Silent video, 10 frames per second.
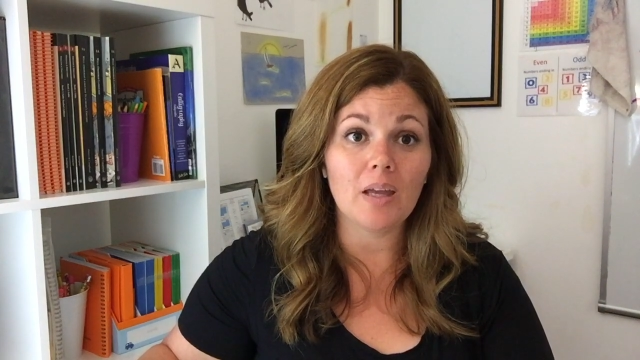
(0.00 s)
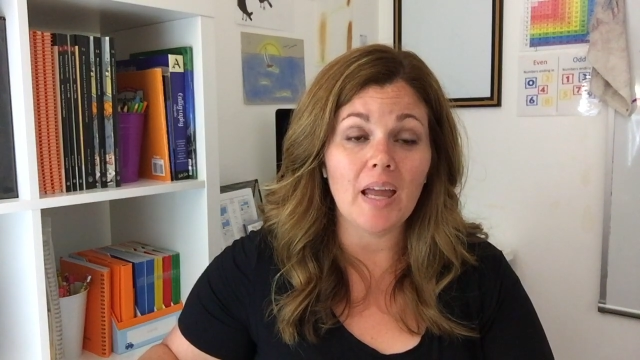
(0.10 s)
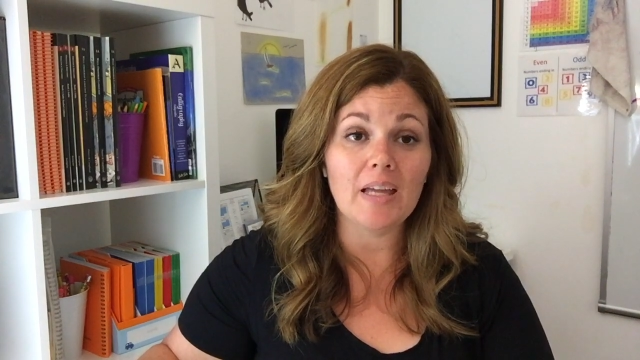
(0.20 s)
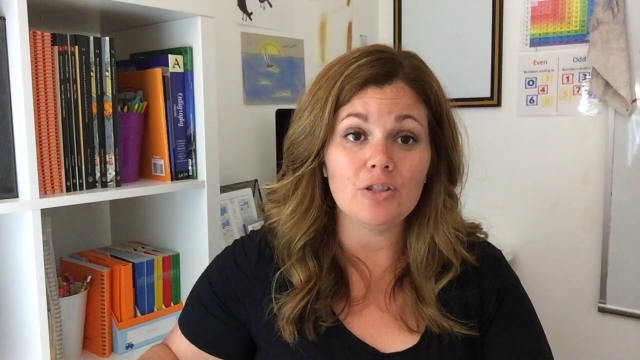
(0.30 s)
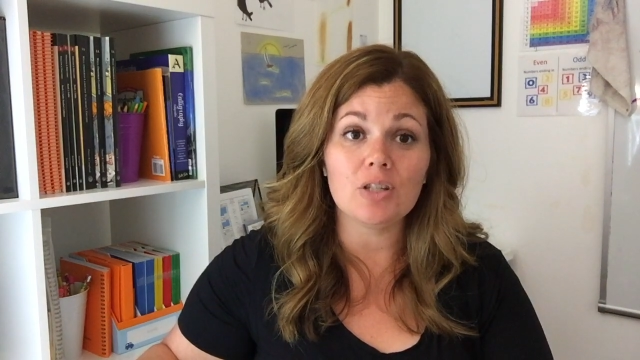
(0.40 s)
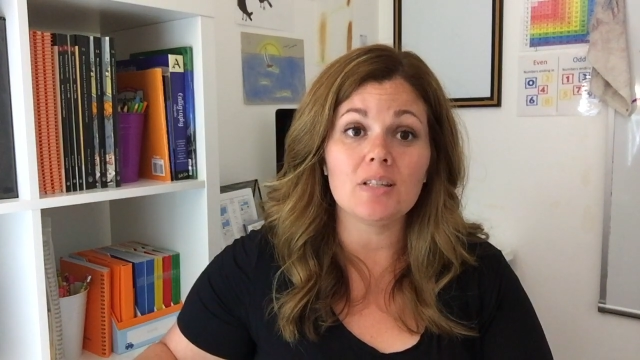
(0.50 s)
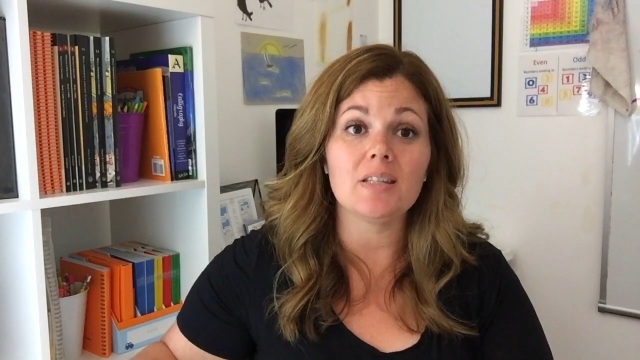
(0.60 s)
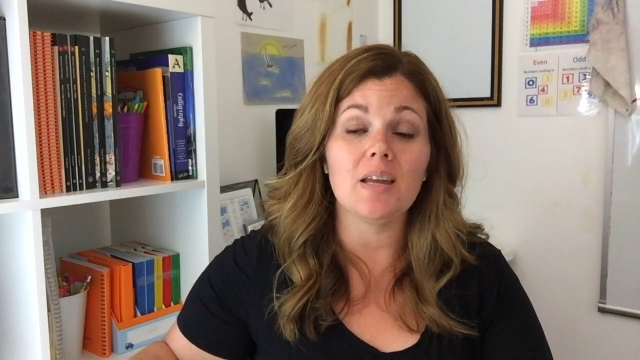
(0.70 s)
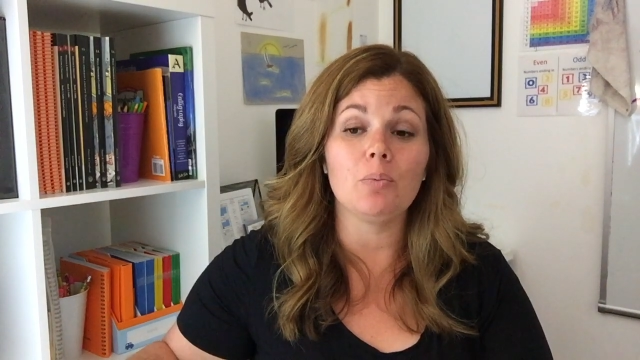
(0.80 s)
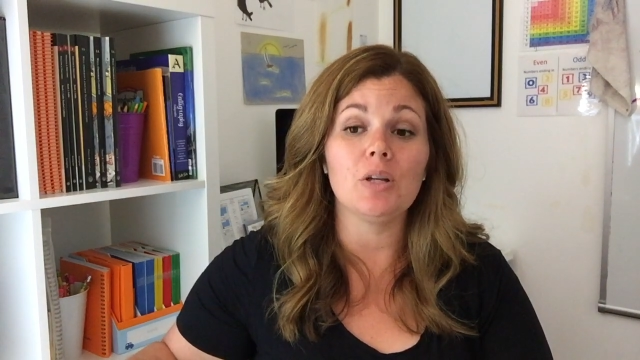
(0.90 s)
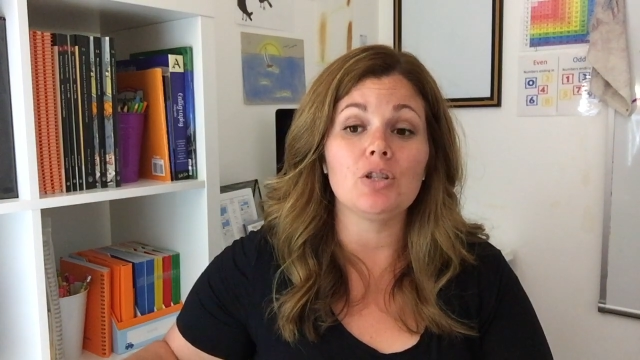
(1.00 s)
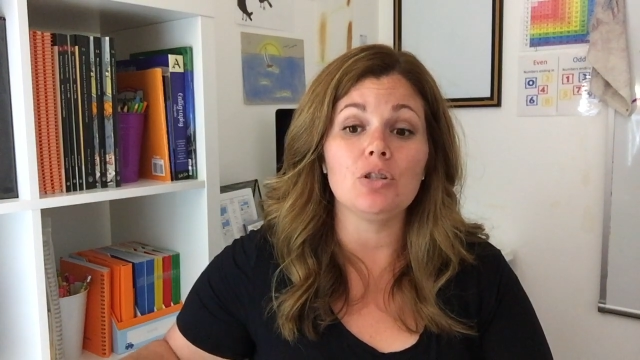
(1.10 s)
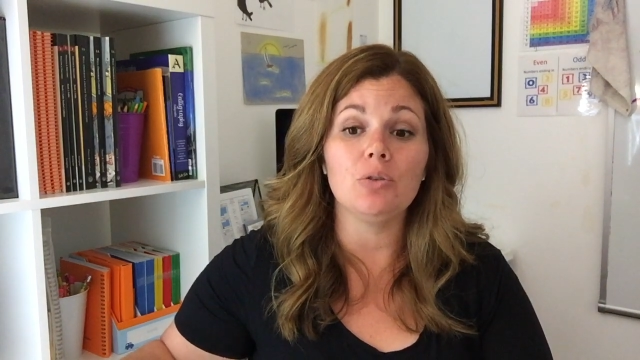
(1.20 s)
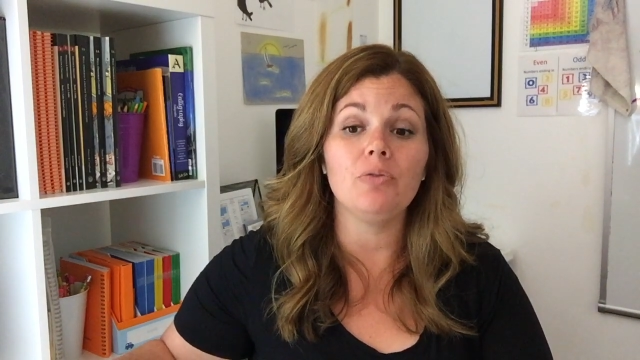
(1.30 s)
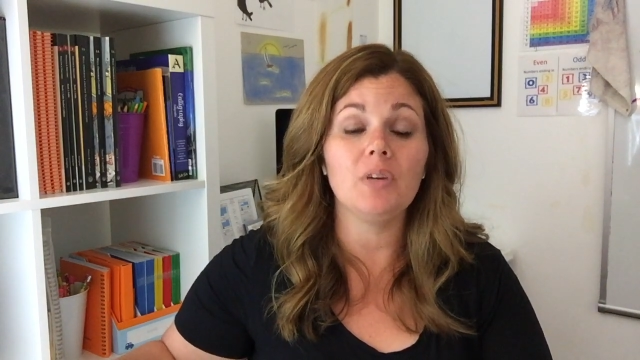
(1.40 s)
ages in which
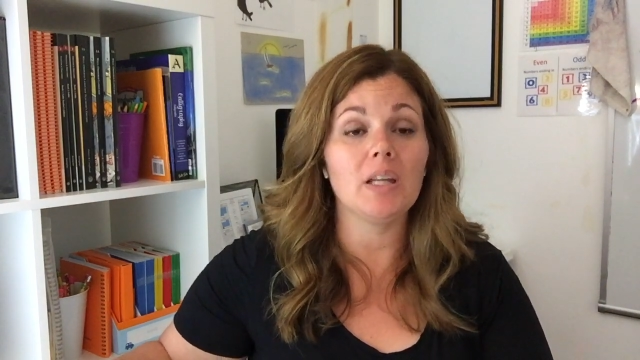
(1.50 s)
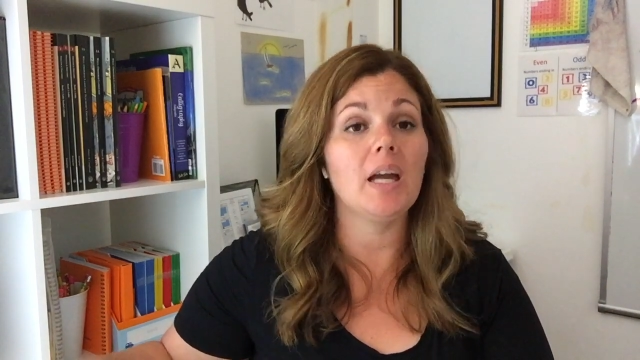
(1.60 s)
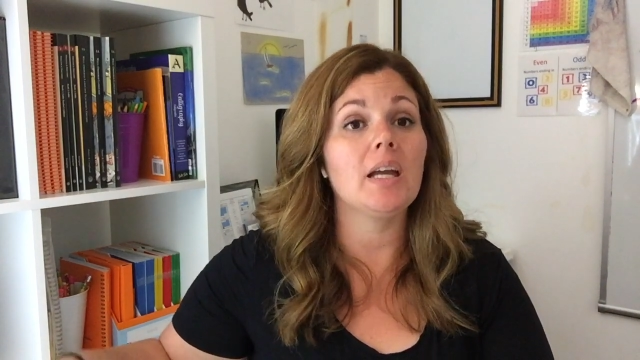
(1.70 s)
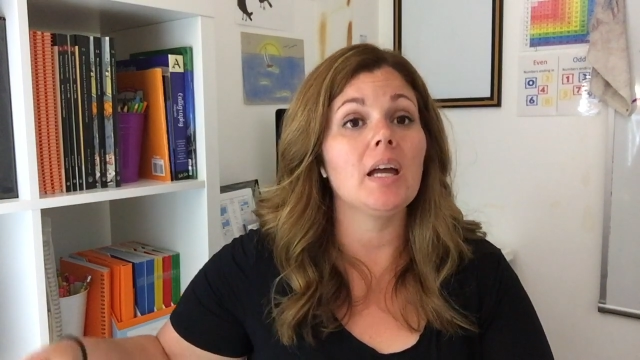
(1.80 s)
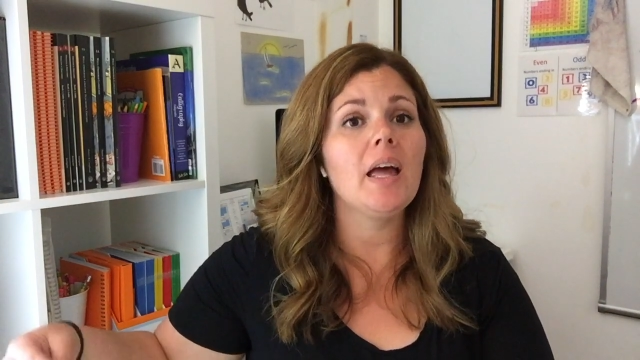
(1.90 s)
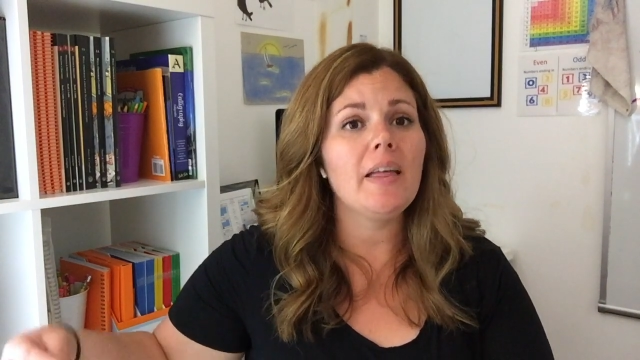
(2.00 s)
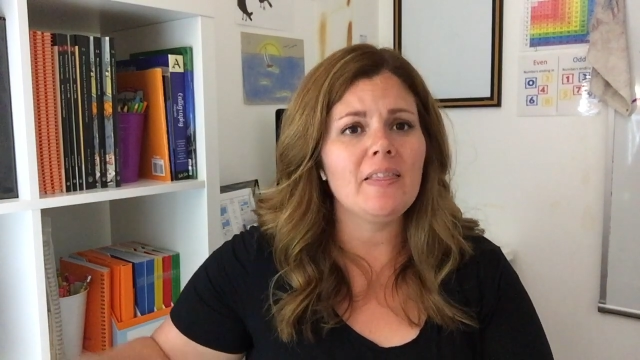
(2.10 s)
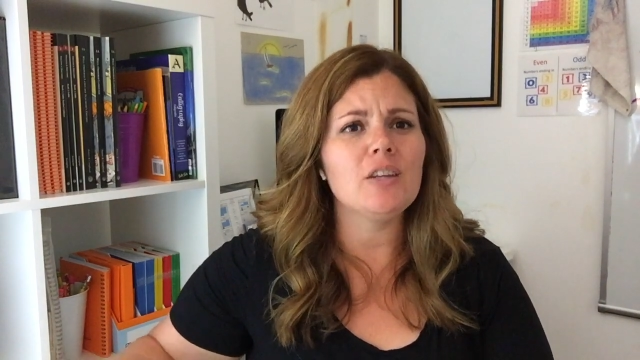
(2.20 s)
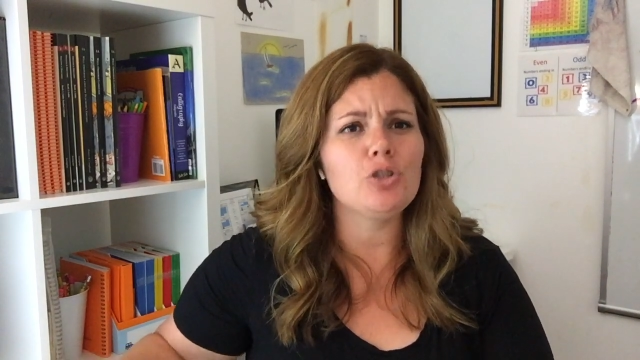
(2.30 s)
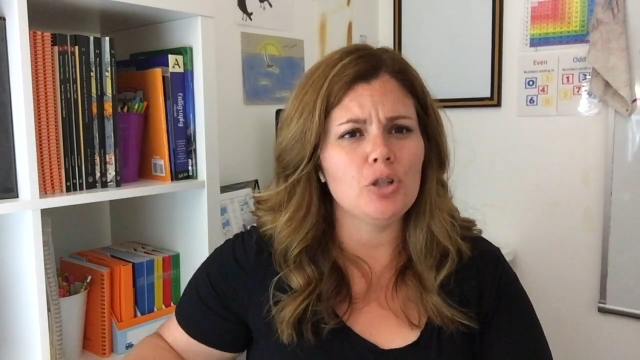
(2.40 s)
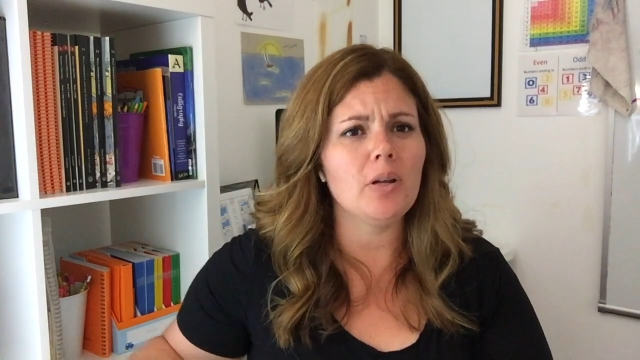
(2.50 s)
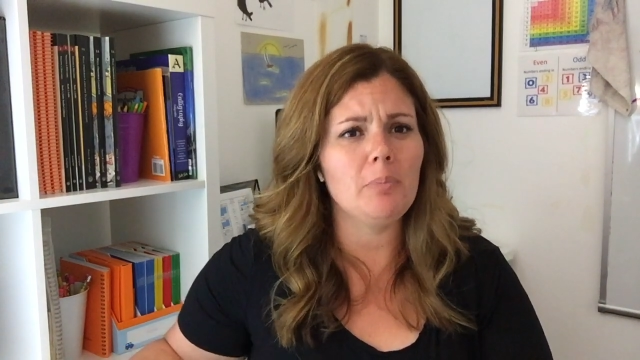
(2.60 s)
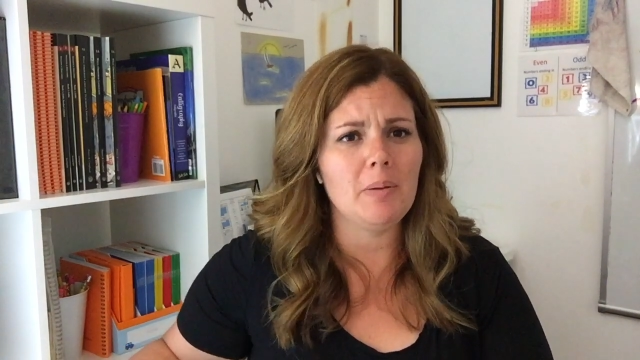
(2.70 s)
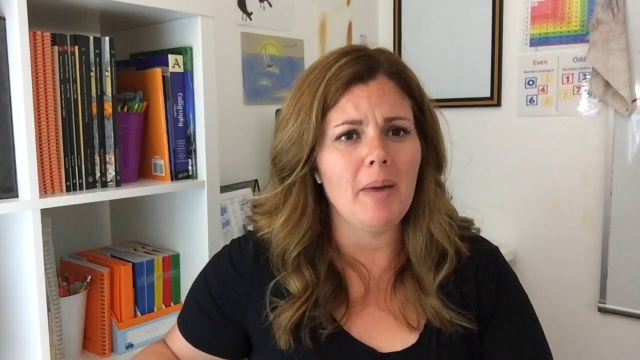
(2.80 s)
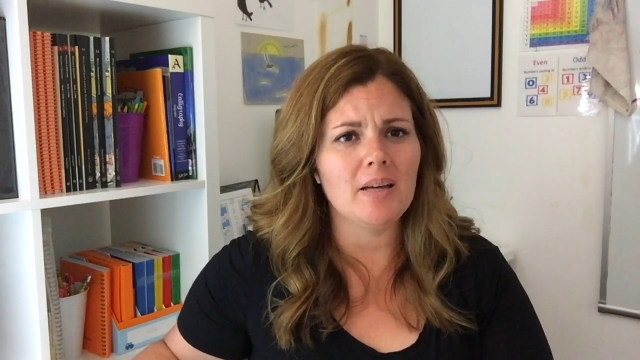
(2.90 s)
you feel like this should have
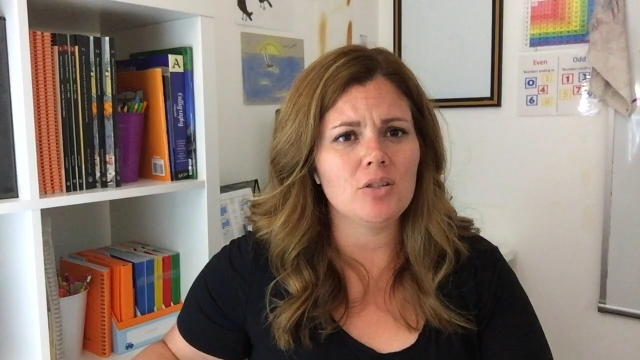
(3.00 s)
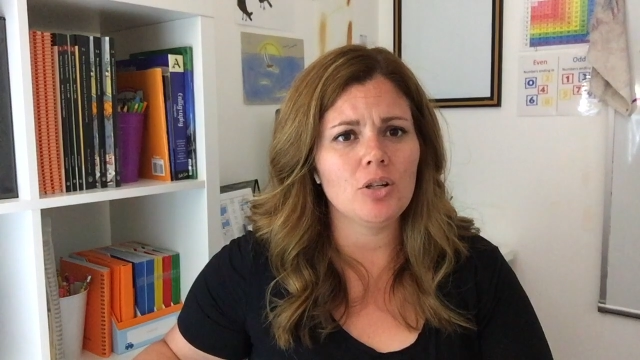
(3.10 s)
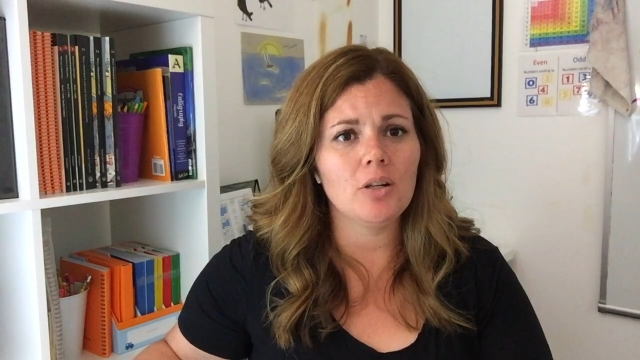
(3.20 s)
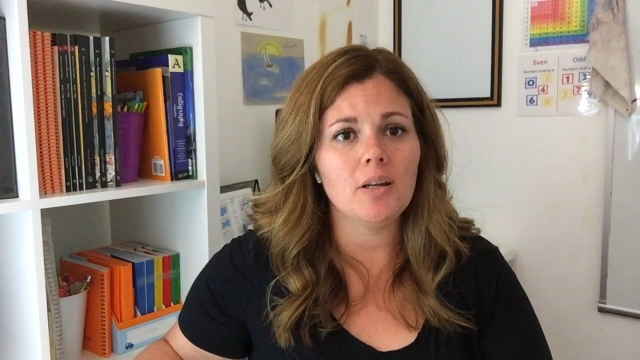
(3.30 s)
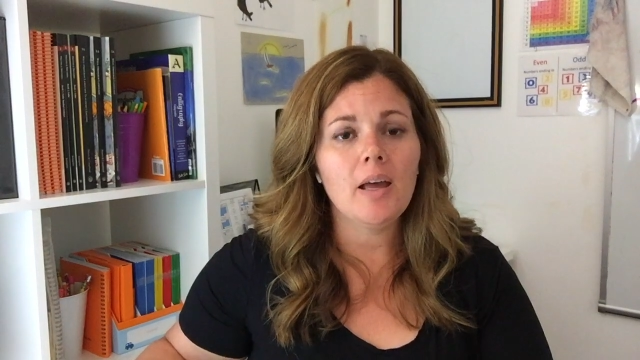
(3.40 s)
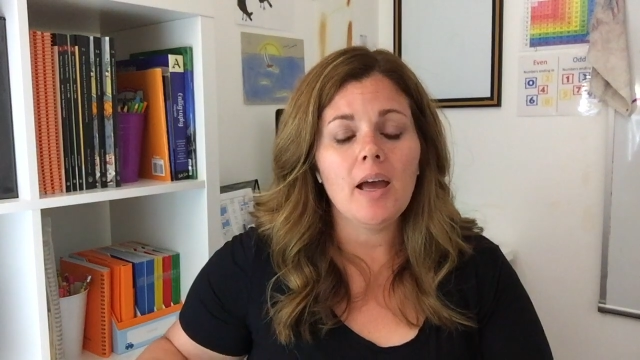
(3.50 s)
been mastered.